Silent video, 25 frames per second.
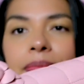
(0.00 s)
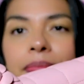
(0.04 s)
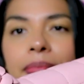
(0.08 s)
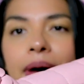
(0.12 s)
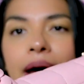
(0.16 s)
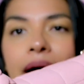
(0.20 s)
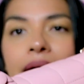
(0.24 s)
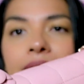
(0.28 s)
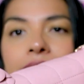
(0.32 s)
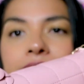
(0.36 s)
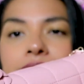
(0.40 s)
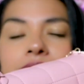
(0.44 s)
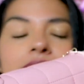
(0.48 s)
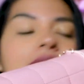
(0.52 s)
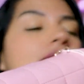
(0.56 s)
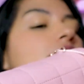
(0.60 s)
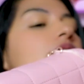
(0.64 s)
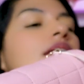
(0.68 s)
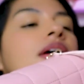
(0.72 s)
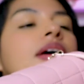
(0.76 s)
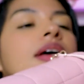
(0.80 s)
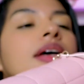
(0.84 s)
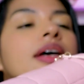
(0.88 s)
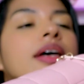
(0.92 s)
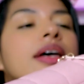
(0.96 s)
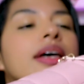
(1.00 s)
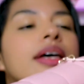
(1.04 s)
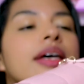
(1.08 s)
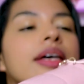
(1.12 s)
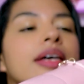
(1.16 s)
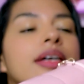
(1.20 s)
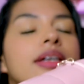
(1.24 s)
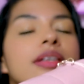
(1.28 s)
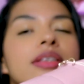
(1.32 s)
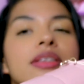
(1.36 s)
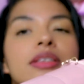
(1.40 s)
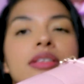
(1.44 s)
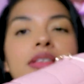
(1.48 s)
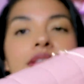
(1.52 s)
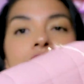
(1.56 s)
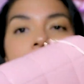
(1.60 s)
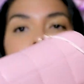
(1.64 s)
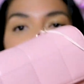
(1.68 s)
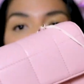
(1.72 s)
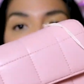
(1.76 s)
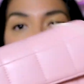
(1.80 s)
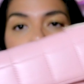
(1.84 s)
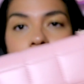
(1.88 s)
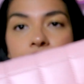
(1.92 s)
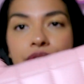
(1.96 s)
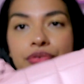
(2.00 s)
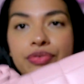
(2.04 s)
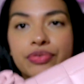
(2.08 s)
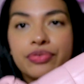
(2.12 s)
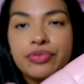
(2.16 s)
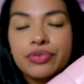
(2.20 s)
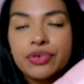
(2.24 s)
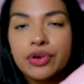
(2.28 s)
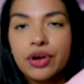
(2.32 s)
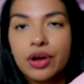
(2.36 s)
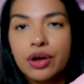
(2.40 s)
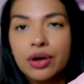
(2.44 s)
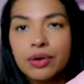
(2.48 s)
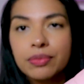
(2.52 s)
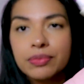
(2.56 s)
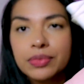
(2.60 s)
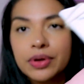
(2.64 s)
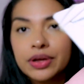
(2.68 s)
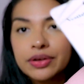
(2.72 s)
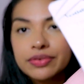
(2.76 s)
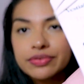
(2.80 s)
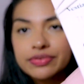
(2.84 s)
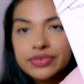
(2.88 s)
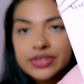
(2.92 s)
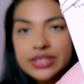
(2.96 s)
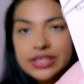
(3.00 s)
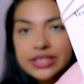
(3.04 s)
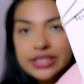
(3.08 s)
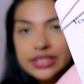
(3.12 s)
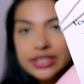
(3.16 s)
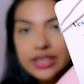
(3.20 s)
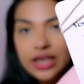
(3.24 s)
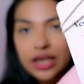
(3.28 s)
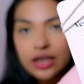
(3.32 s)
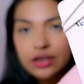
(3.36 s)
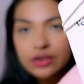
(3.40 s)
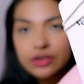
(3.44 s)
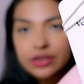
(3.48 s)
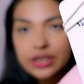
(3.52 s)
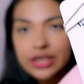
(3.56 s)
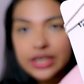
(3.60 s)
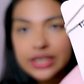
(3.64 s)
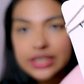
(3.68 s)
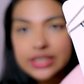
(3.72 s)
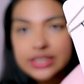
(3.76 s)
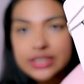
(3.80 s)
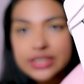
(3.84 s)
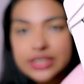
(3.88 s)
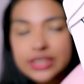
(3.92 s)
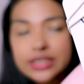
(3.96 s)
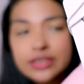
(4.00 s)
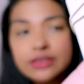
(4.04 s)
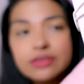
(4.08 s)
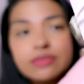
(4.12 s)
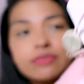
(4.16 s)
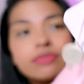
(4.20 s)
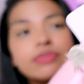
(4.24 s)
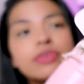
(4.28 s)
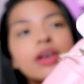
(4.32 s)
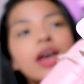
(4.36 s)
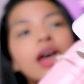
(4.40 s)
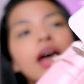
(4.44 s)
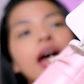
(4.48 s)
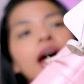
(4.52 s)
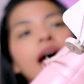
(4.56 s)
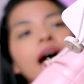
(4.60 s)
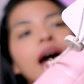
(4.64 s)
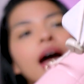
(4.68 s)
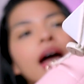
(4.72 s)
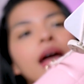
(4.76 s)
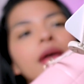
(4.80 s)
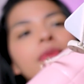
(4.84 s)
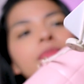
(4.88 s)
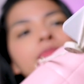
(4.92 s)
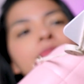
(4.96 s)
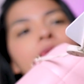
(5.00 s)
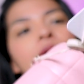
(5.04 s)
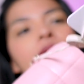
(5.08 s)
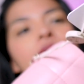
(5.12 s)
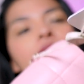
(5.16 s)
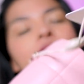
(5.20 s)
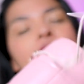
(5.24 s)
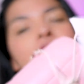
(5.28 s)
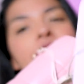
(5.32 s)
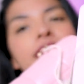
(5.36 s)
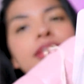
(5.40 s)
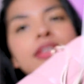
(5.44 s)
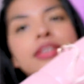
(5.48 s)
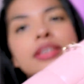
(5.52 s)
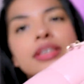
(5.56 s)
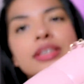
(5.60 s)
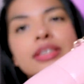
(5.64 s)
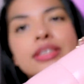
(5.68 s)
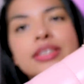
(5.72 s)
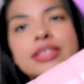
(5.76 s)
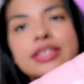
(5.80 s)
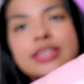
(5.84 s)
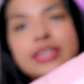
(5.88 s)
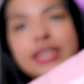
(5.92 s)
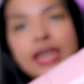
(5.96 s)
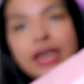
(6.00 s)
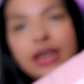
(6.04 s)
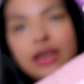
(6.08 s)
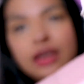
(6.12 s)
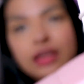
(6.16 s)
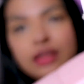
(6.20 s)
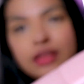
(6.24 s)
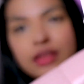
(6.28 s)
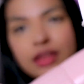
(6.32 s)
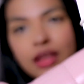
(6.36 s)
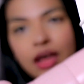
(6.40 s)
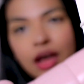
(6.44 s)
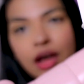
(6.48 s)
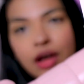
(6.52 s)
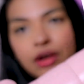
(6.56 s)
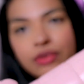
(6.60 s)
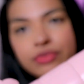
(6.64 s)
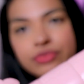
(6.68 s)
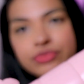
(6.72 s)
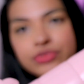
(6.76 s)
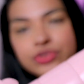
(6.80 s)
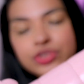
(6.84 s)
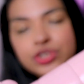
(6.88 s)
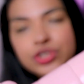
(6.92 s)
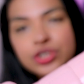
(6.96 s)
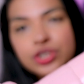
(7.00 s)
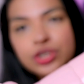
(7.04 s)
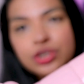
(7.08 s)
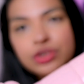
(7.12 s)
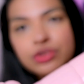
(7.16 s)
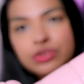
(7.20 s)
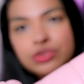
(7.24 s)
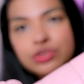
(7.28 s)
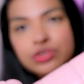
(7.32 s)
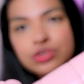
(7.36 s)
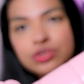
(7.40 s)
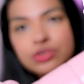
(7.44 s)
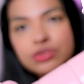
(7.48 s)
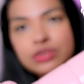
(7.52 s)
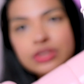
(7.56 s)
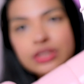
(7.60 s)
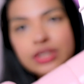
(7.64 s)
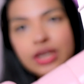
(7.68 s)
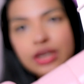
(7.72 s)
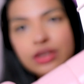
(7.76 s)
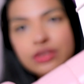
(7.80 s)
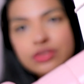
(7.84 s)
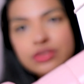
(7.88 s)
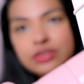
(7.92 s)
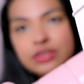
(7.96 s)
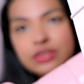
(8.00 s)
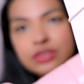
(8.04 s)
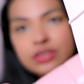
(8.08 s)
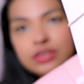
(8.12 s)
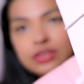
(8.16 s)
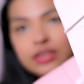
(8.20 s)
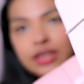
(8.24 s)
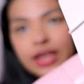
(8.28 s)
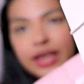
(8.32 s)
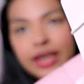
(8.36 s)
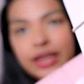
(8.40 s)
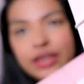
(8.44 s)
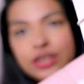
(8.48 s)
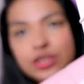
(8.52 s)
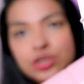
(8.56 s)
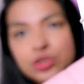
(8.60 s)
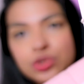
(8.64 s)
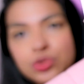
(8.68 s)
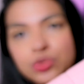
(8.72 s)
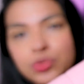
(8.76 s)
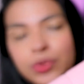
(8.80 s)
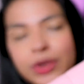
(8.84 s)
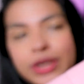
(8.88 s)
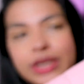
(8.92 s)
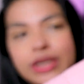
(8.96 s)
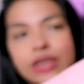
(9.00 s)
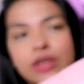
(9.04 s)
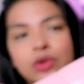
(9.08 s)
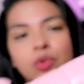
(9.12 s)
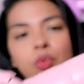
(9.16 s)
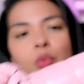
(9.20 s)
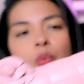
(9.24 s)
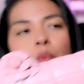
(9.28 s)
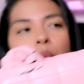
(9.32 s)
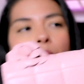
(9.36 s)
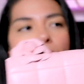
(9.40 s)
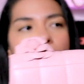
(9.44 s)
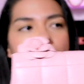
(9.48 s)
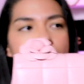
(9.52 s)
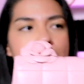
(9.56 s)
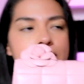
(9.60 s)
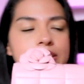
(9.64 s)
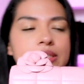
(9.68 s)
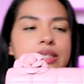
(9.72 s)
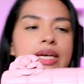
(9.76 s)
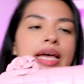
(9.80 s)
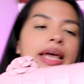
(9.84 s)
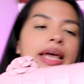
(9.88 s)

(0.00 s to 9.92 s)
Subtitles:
bag is from Vestiaire Collective. I bought it in 2nd of June 2021,